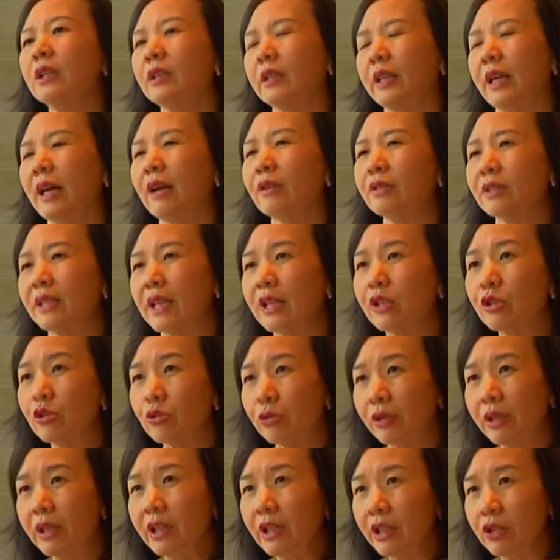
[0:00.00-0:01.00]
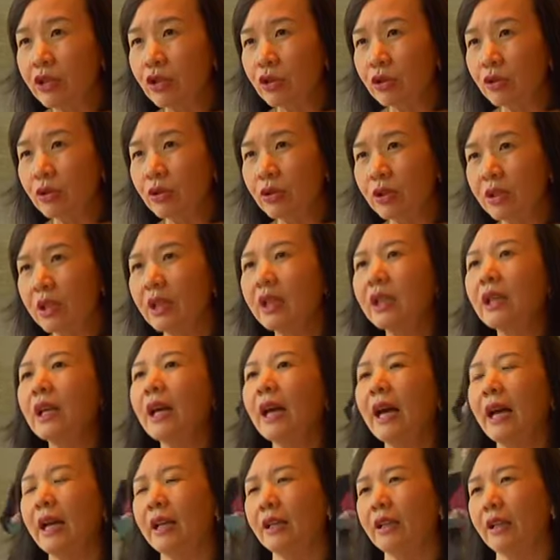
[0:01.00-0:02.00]
They have sensory issues,
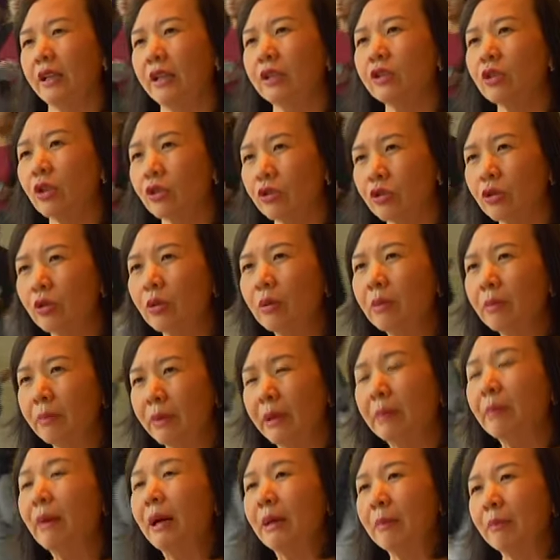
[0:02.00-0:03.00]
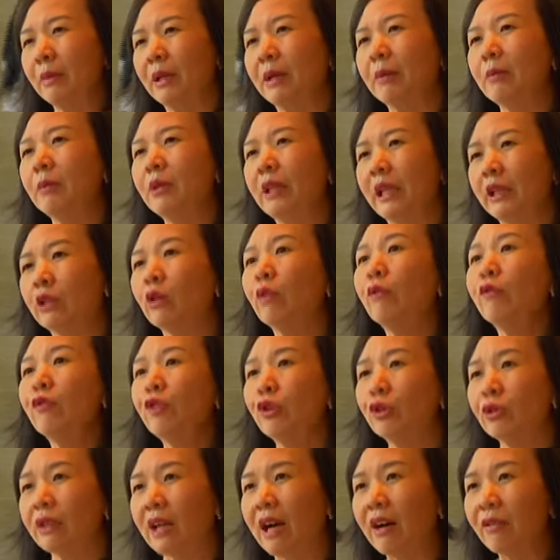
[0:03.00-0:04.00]
and it's also, it might be they don't
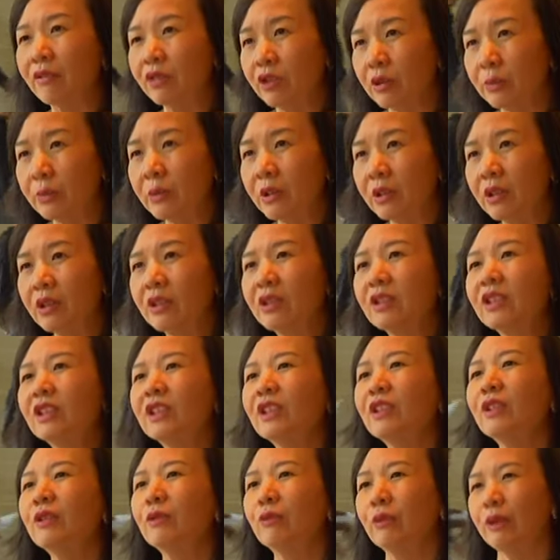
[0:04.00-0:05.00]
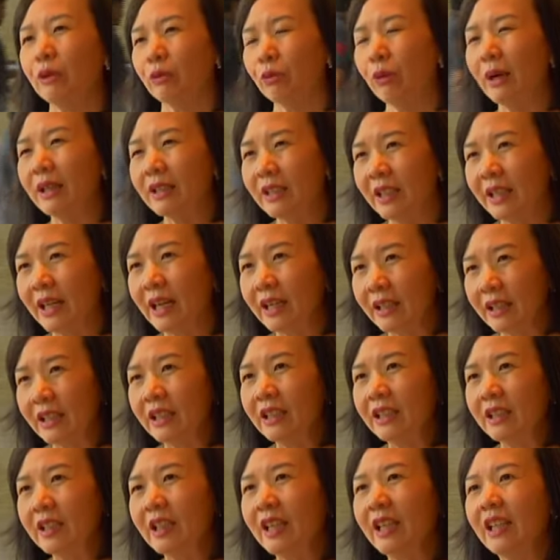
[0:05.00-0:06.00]
feel comfortable with what they are
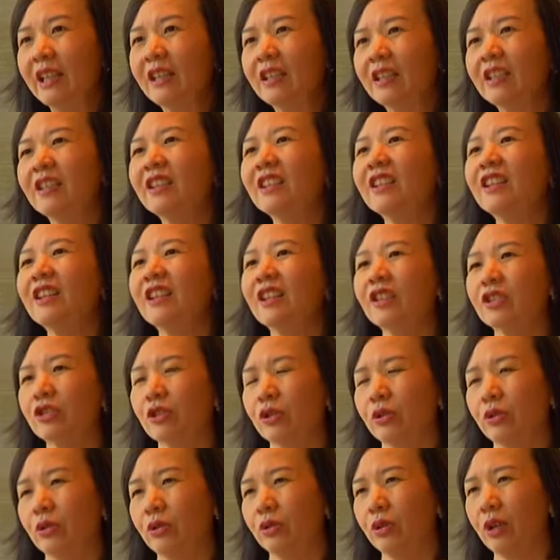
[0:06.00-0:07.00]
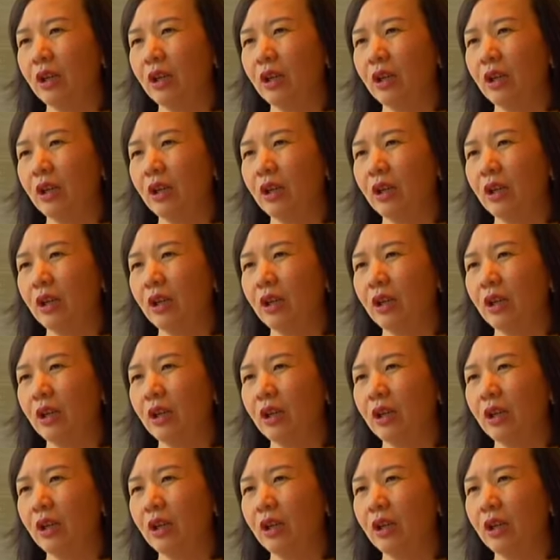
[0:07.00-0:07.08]
eating. So